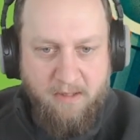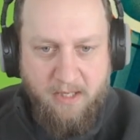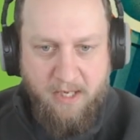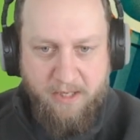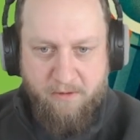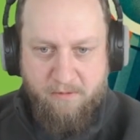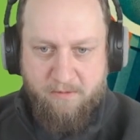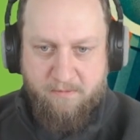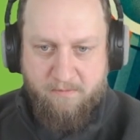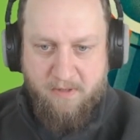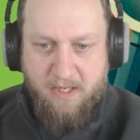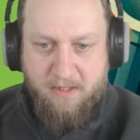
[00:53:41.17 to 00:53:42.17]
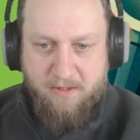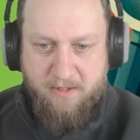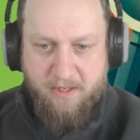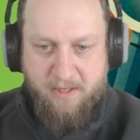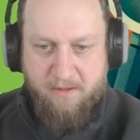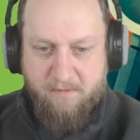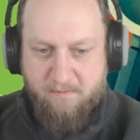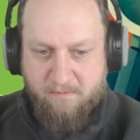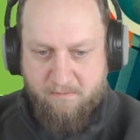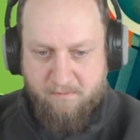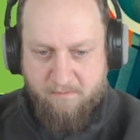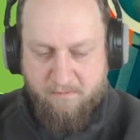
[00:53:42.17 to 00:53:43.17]
I don't understand
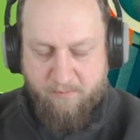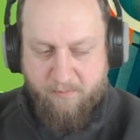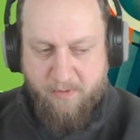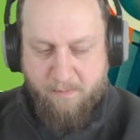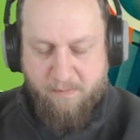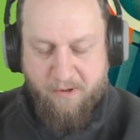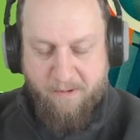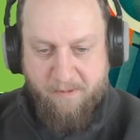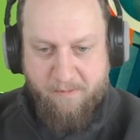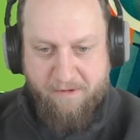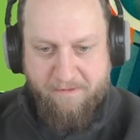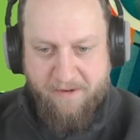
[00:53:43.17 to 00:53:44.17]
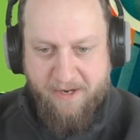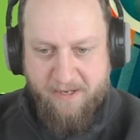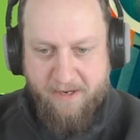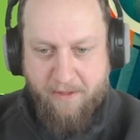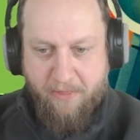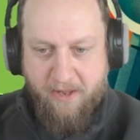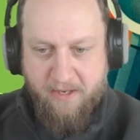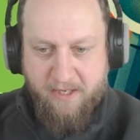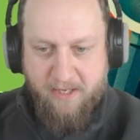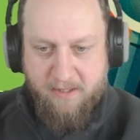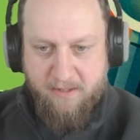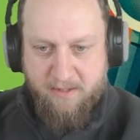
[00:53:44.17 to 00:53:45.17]
the problem of that. I think
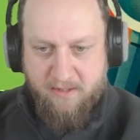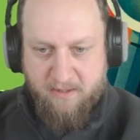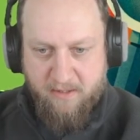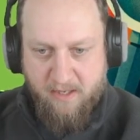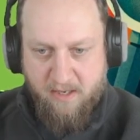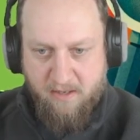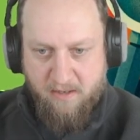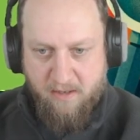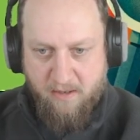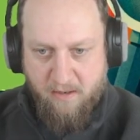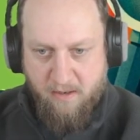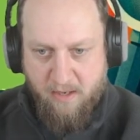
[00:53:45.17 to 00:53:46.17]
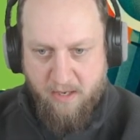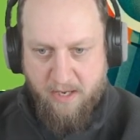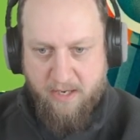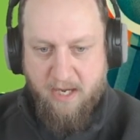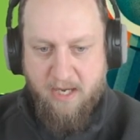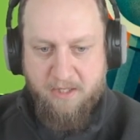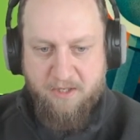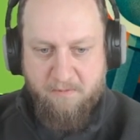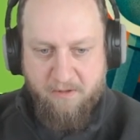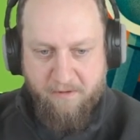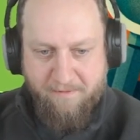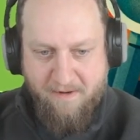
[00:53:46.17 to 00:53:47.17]
that is an
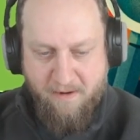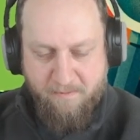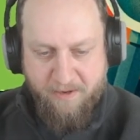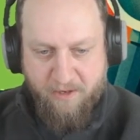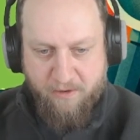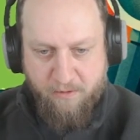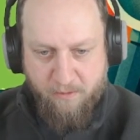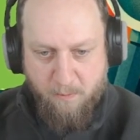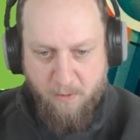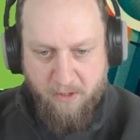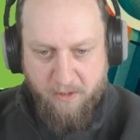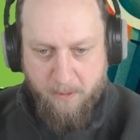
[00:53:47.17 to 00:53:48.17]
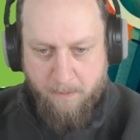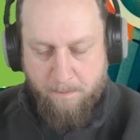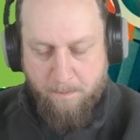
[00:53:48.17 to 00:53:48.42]
enhancement of how we could work.